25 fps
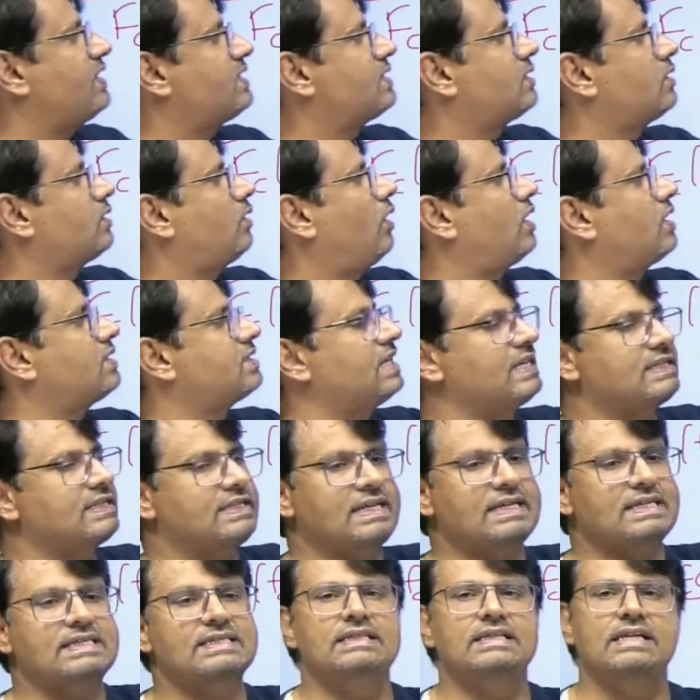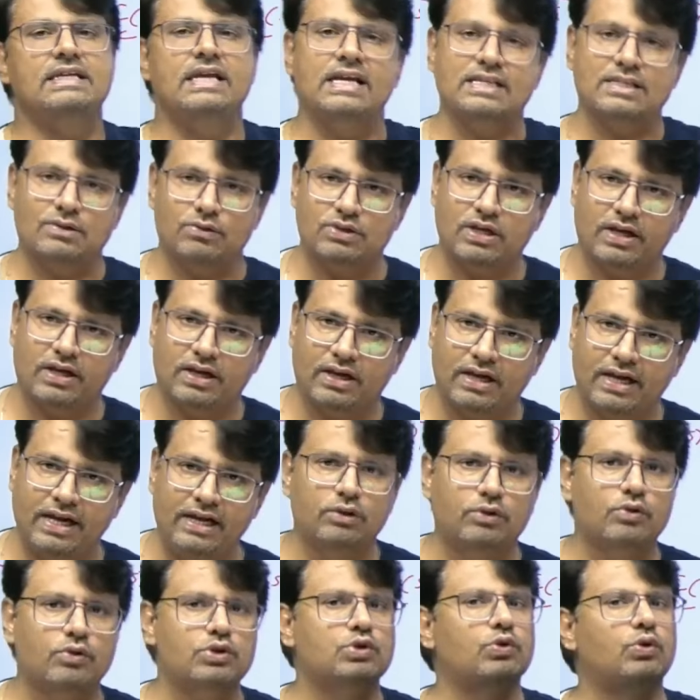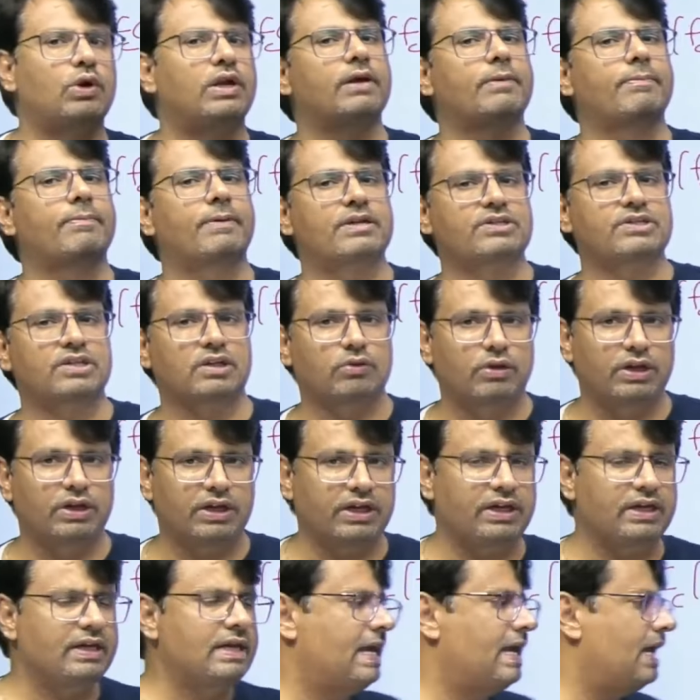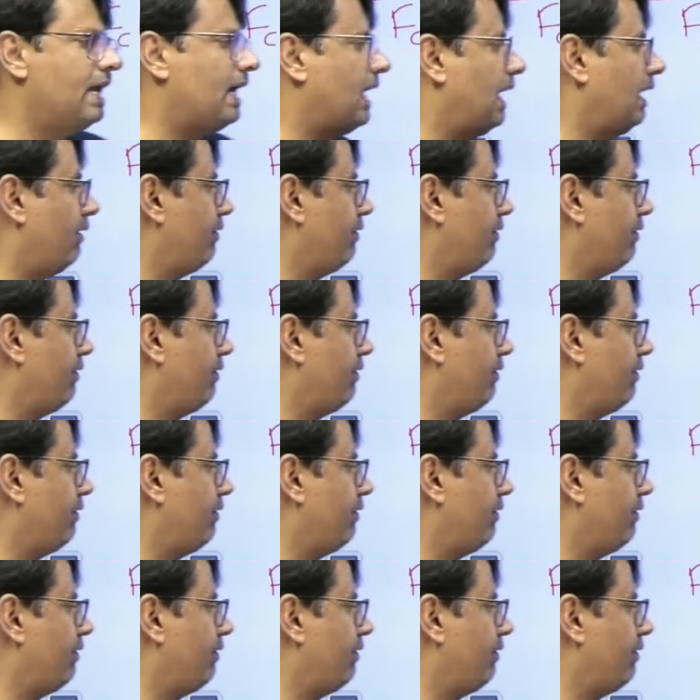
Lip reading: cos sx dx, right? There's no need to worry about